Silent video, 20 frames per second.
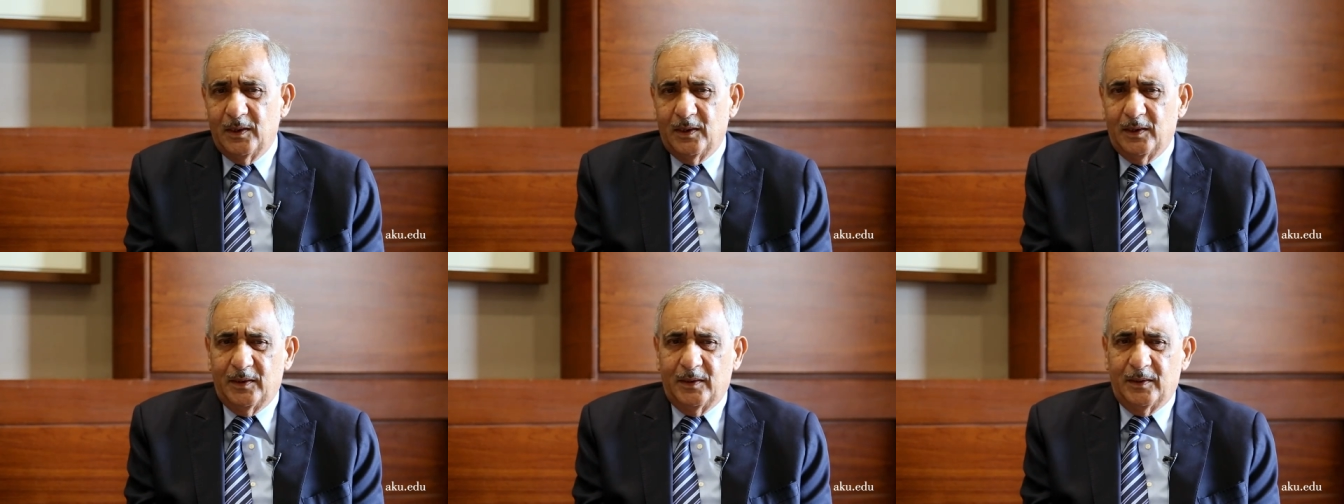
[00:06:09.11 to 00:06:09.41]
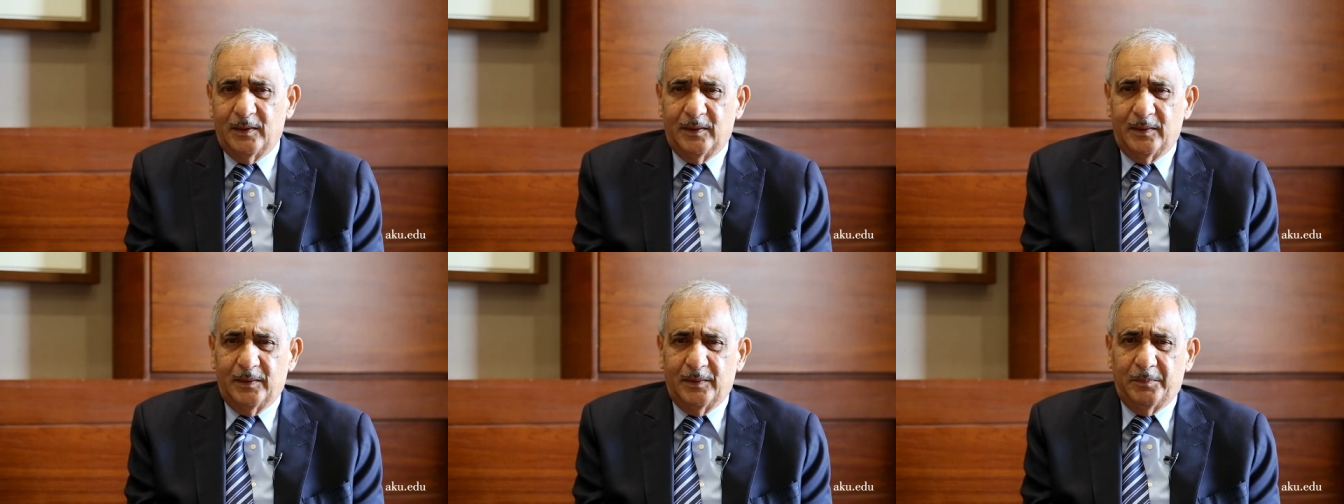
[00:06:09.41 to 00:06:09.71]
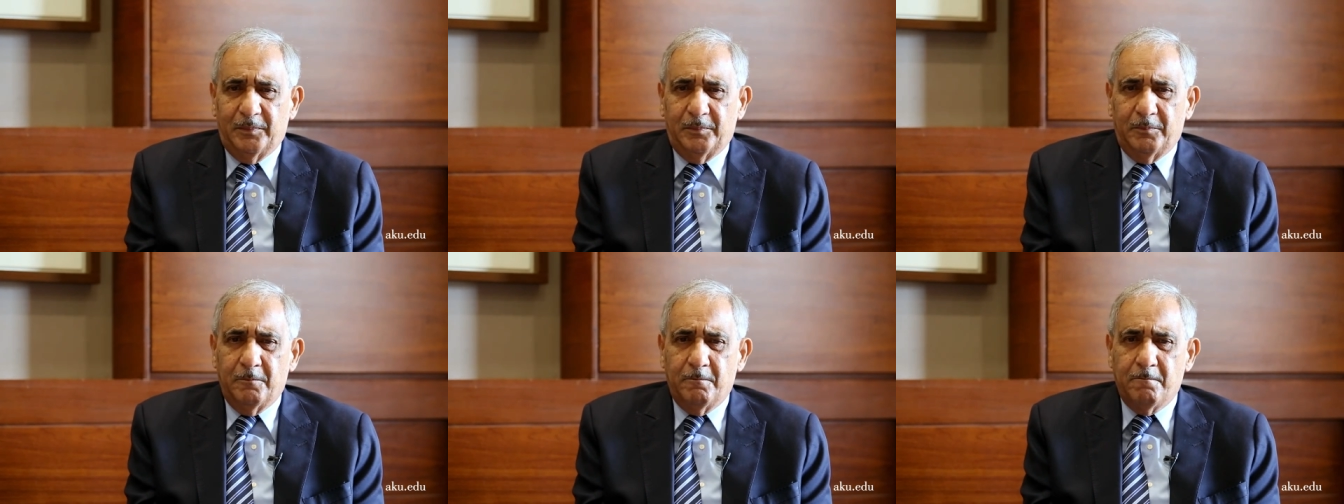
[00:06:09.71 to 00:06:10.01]
Uh,
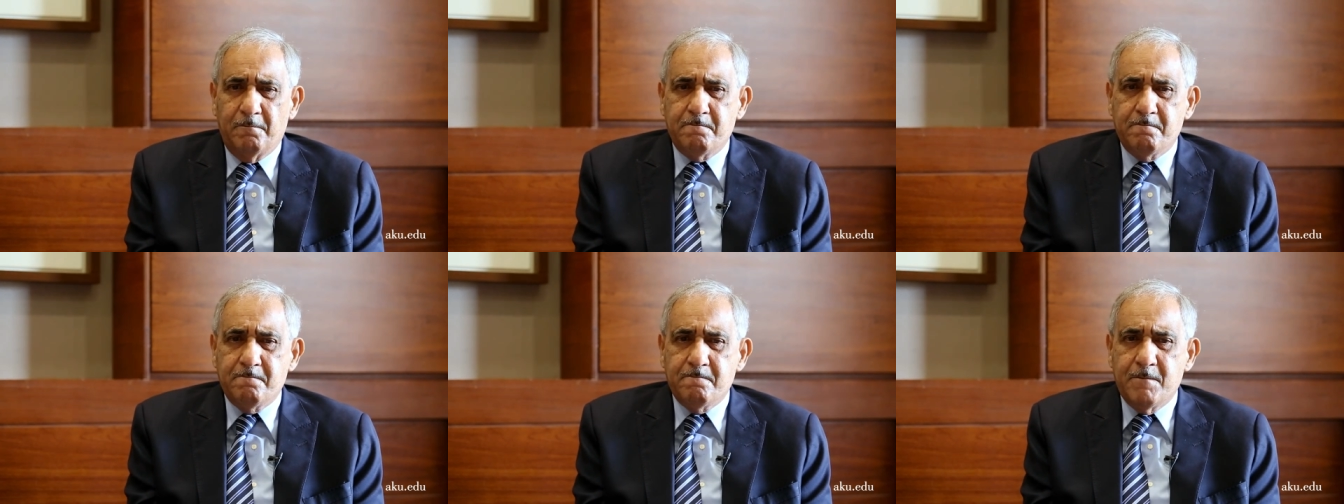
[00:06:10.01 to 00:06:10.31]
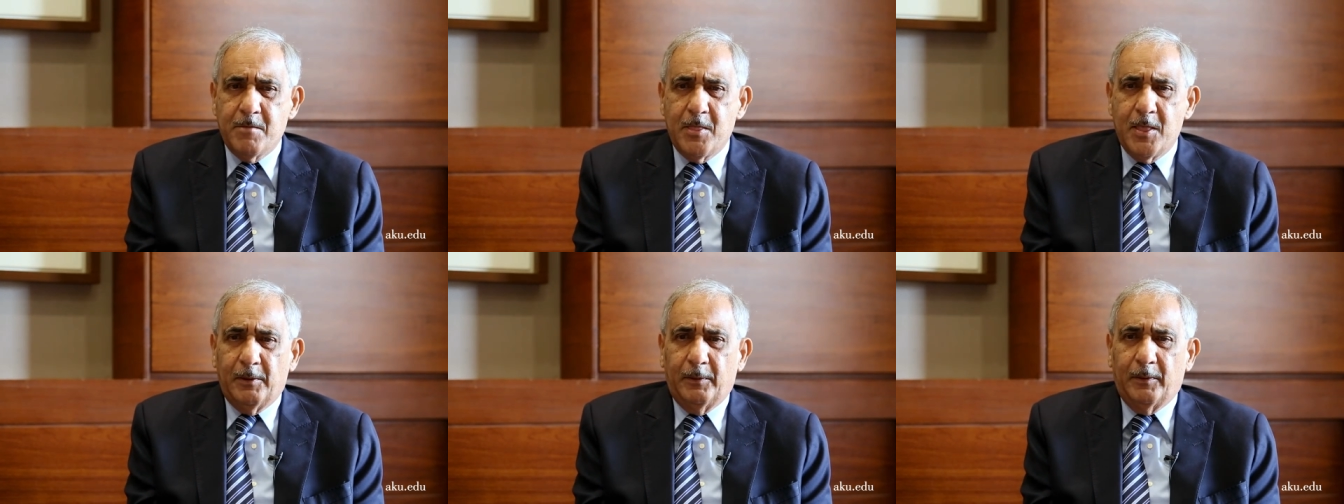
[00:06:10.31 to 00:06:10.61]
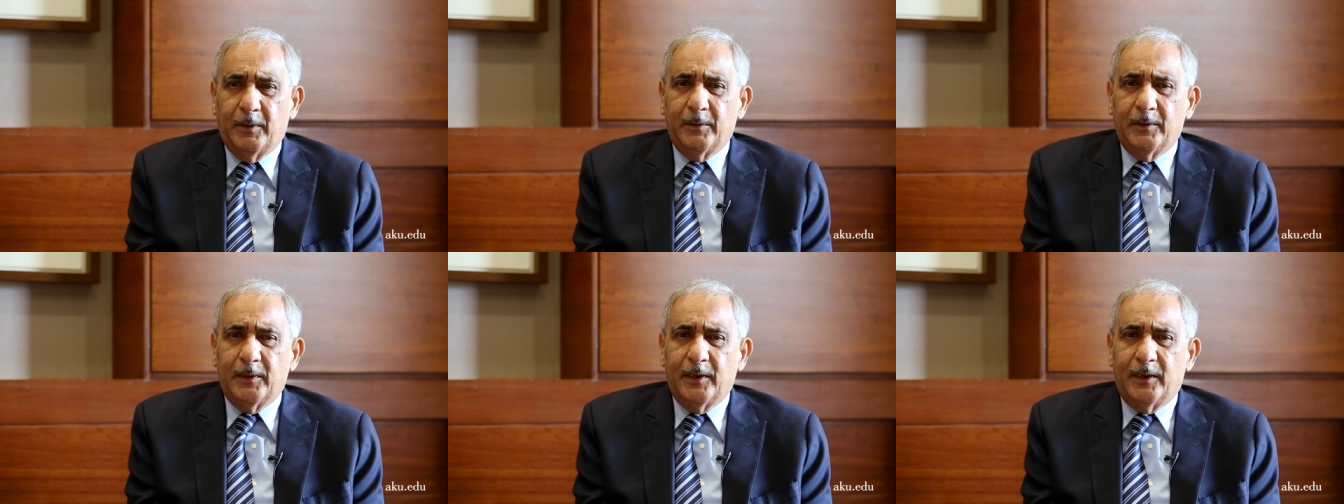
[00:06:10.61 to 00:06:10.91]

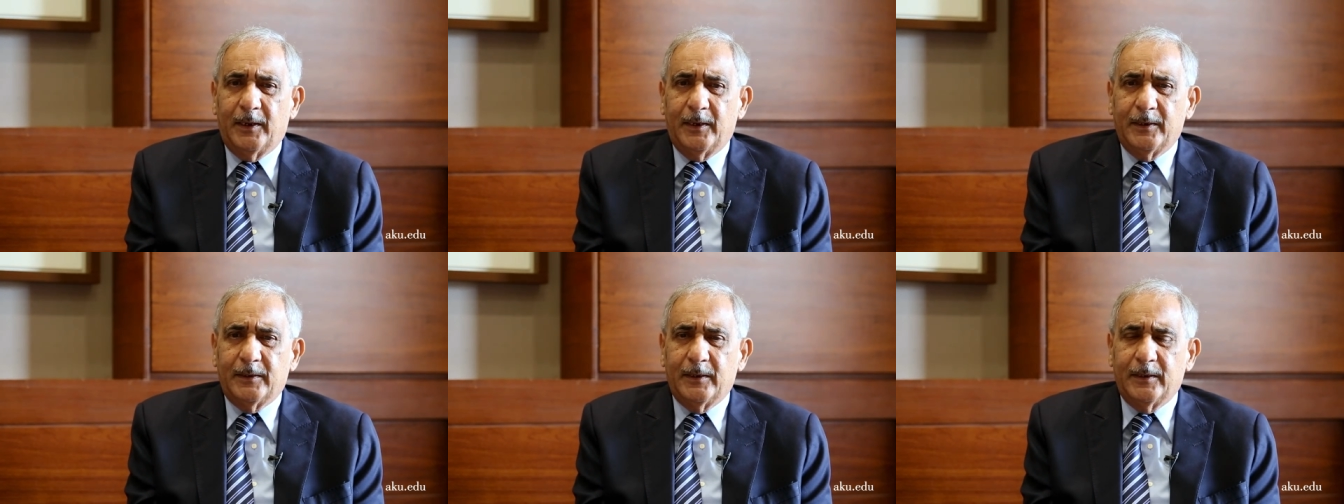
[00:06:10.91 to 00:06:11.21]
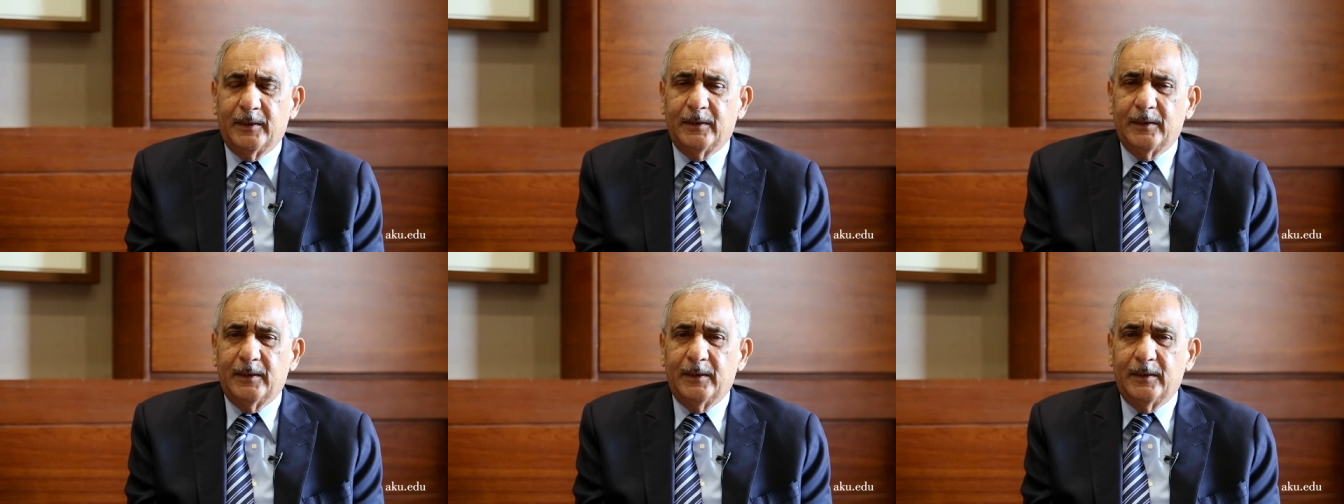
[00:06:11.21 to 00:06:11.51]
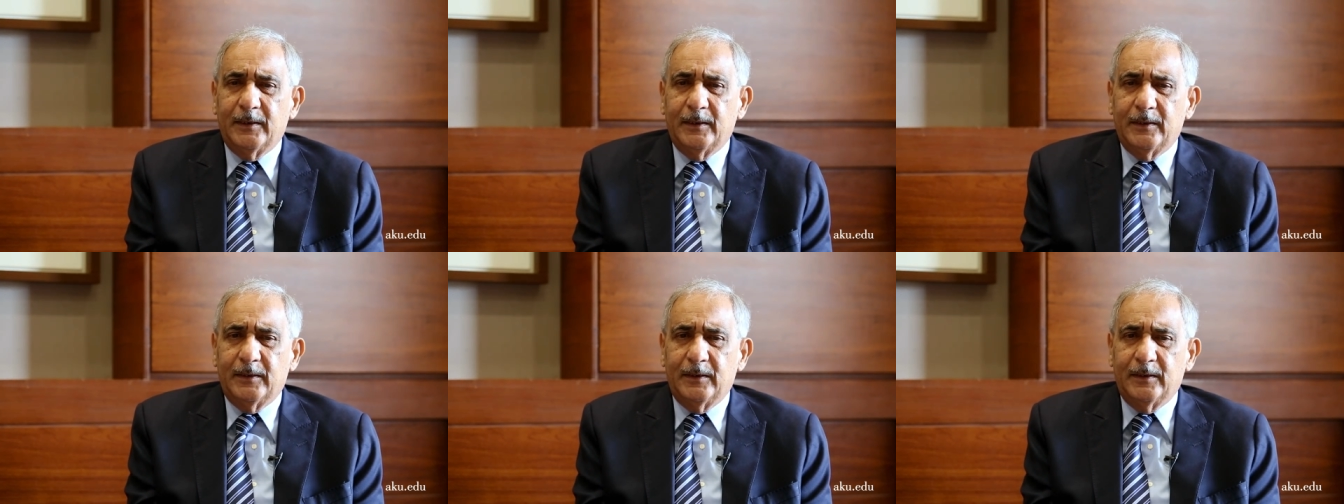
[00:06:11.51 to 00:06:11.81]
I think
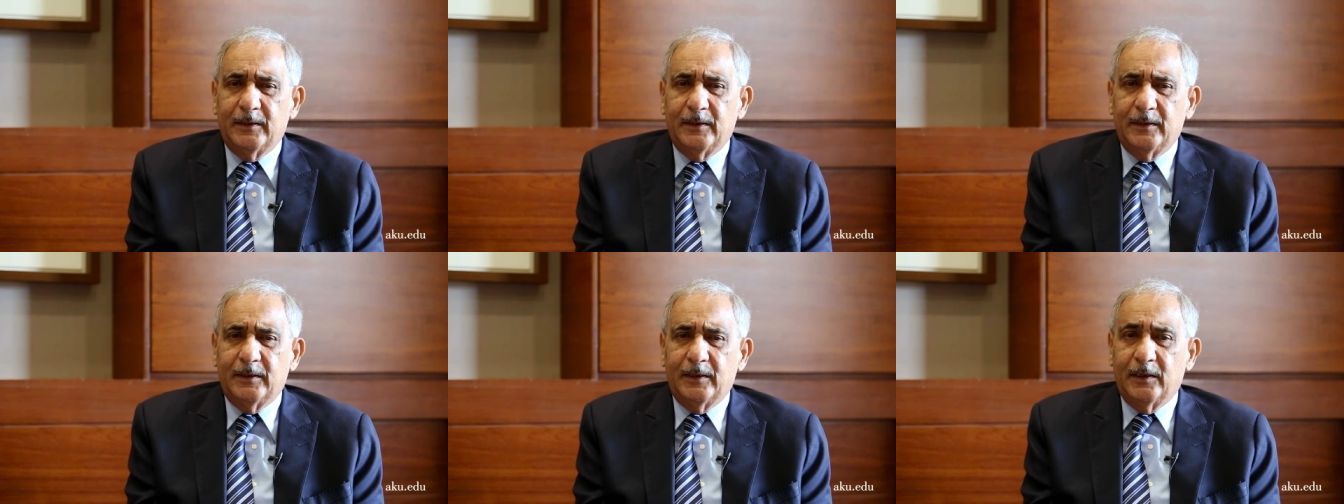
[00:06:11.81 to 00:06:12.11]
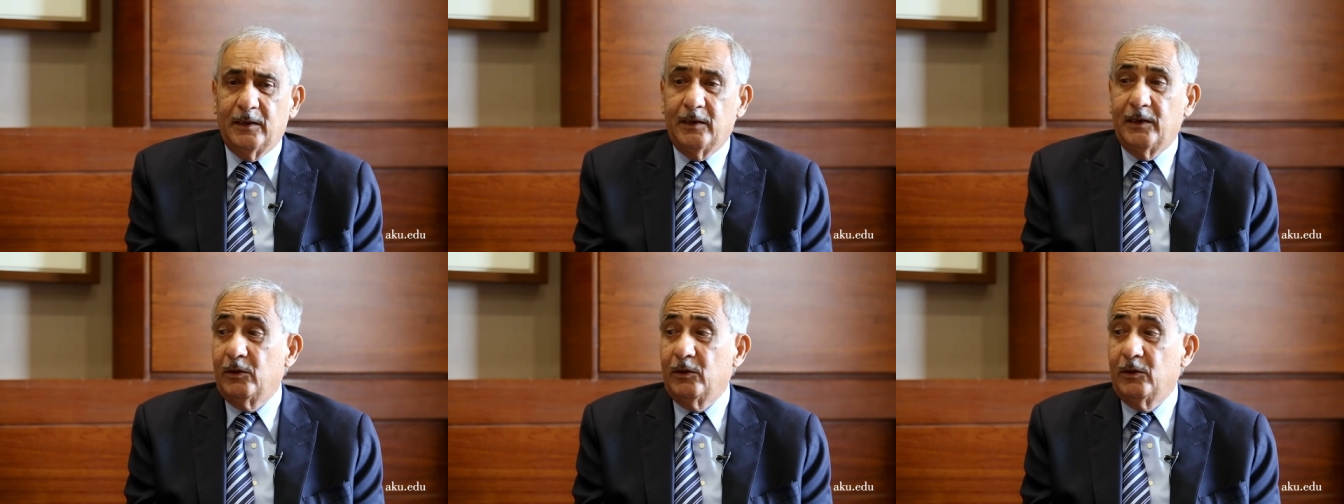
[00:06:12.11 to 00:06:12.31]
the, the uh,